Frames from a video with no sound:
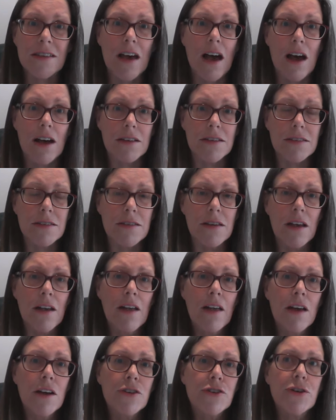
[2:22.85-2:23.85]
us
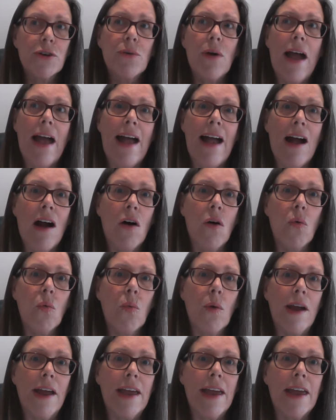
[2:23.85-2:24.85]
to how
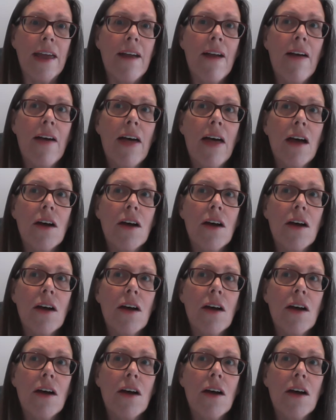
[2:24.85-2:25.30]
we